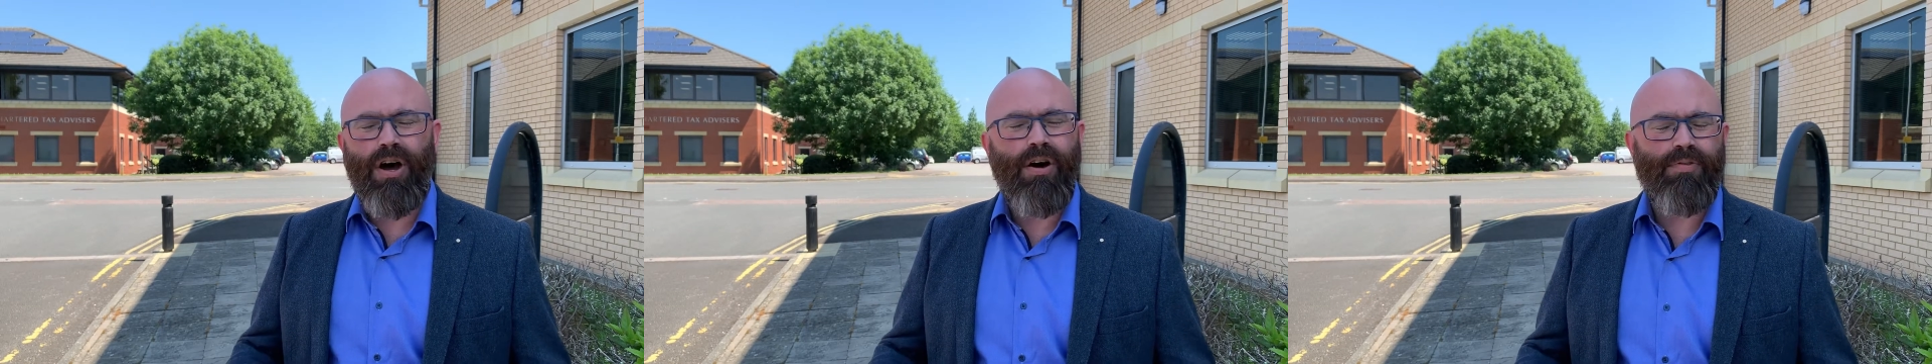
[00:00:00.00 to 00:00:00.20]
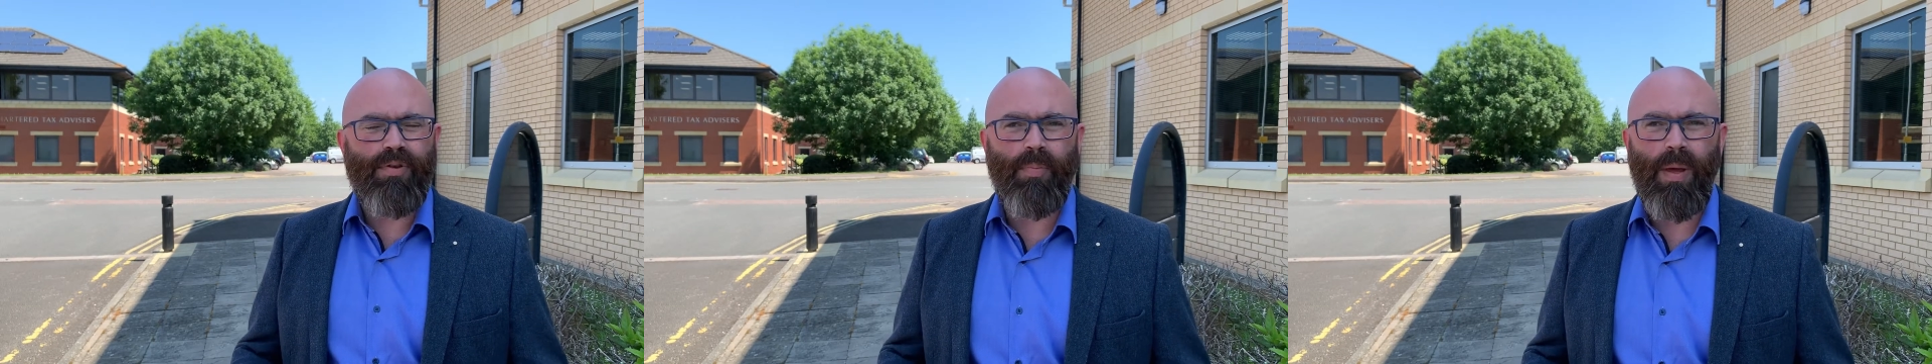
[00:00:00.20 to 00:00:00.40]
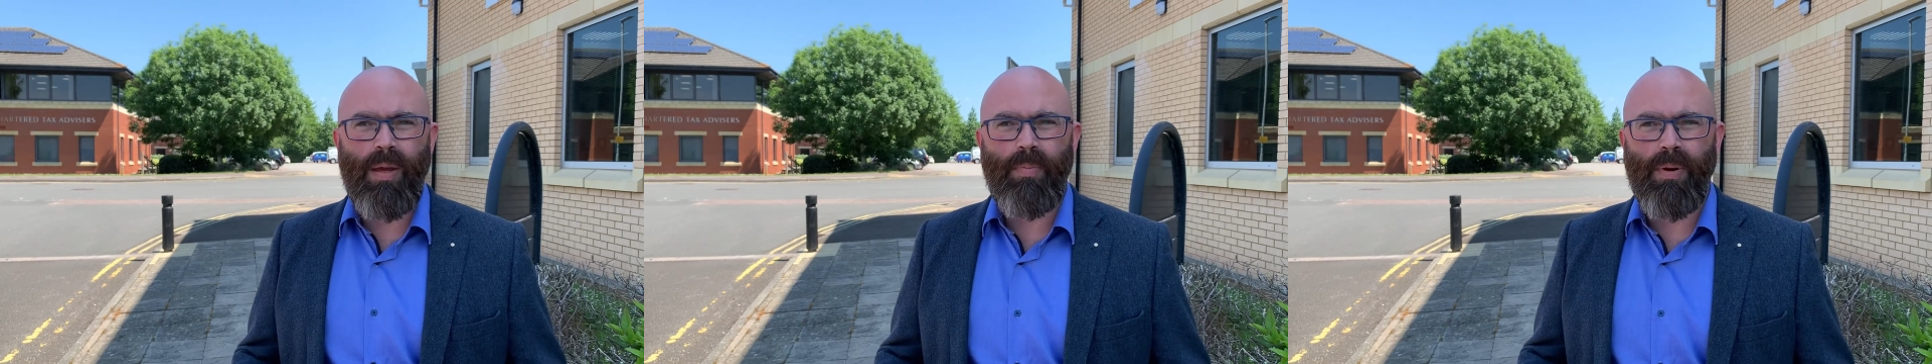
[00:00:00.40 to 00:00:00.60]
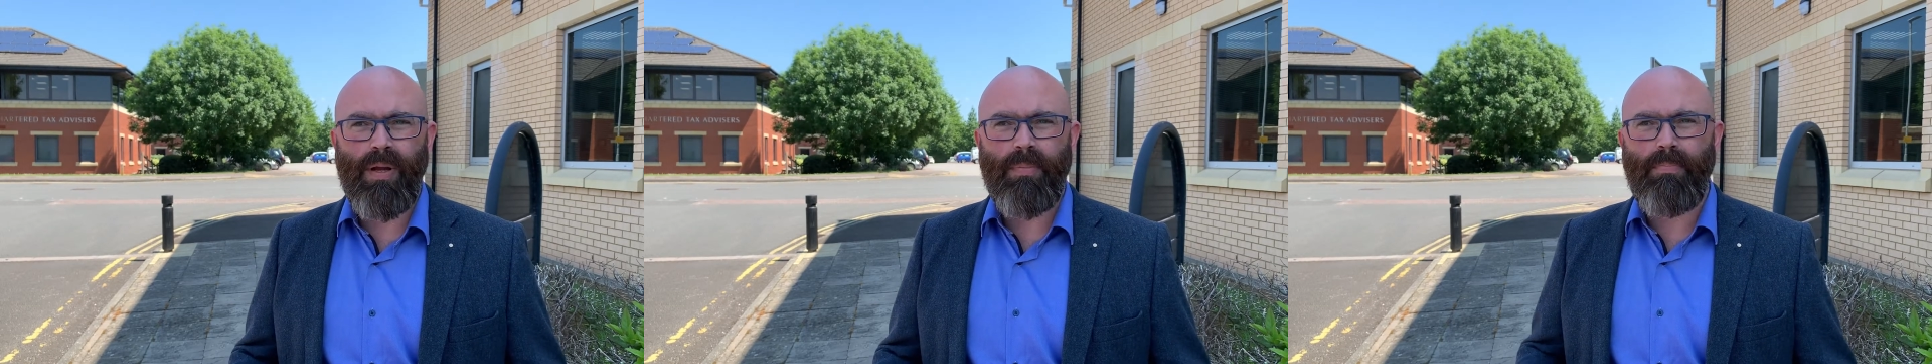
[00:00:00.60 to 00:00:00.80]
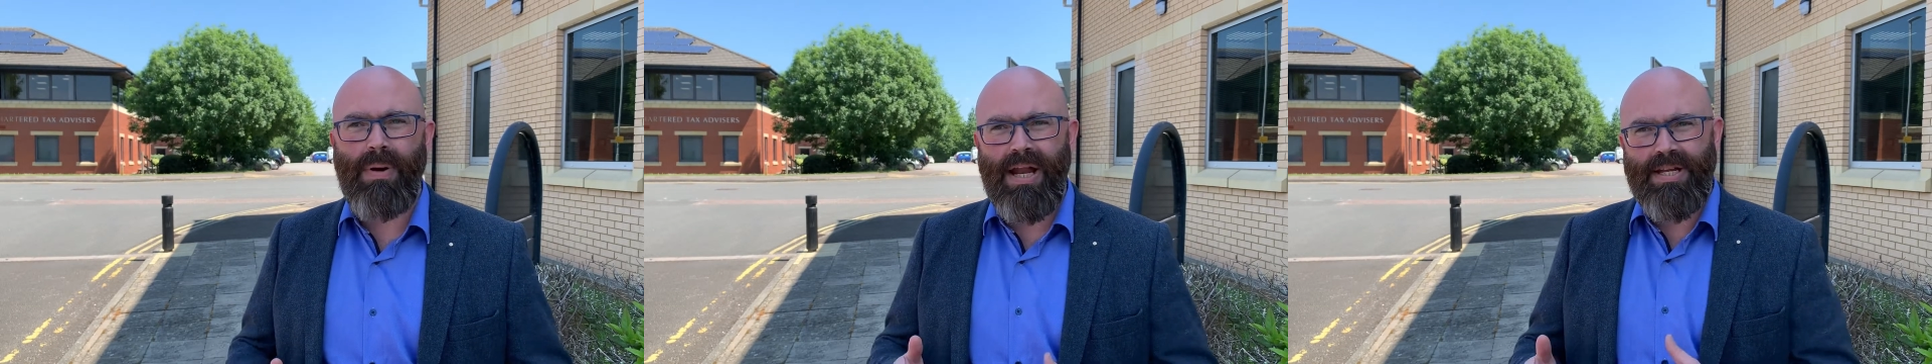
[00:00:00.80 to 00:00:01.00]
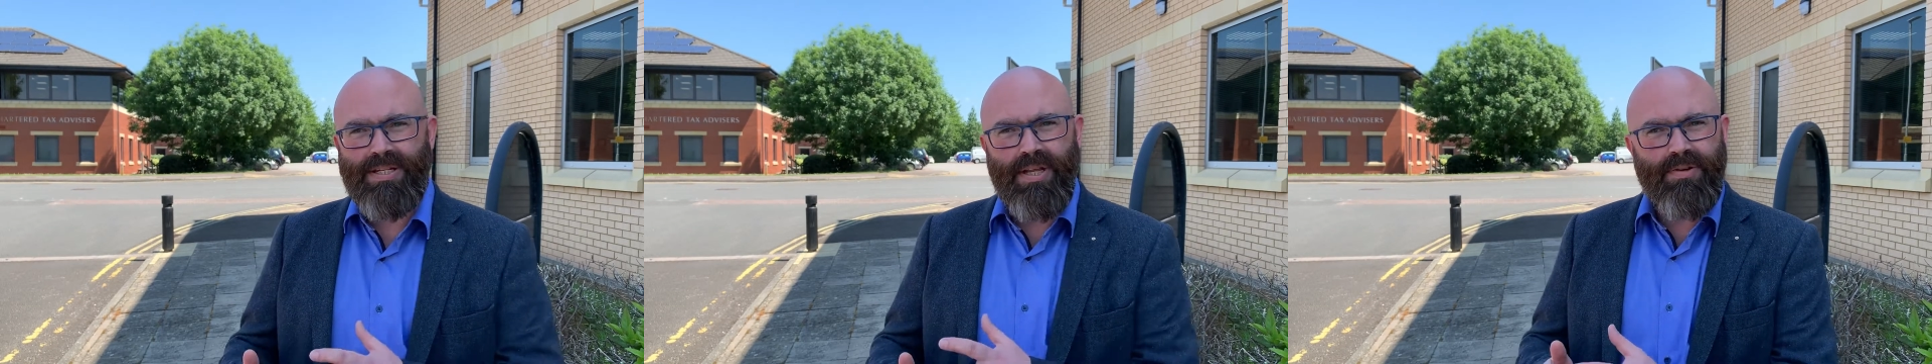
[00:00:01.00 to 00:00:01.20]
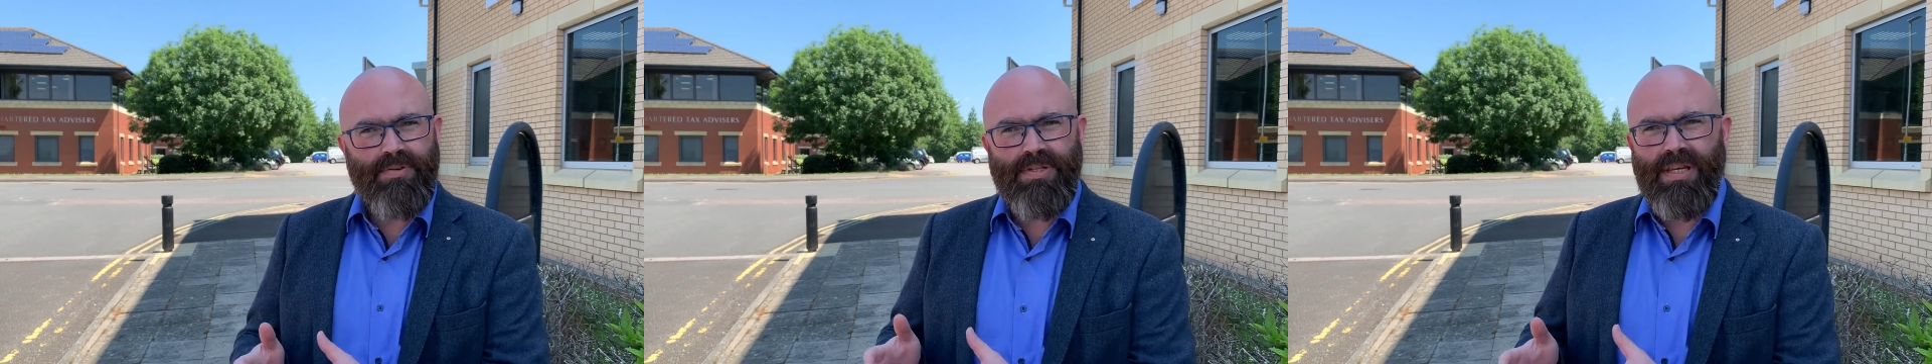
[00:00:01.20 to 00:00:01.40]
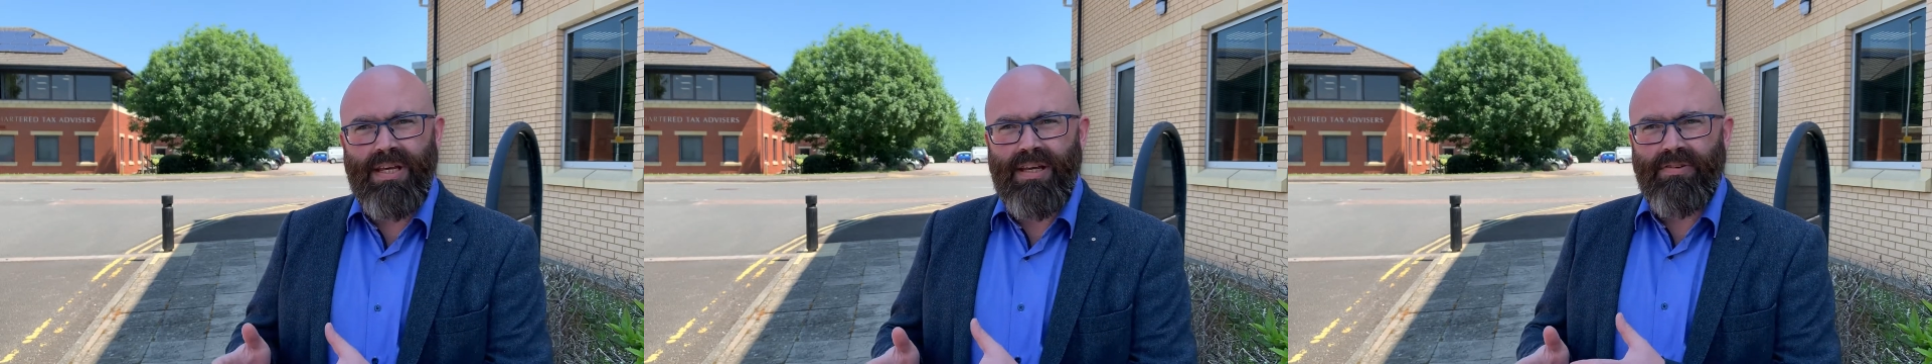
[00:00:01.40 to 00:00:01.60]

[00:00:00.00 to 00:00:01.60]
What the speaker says: after people and manage those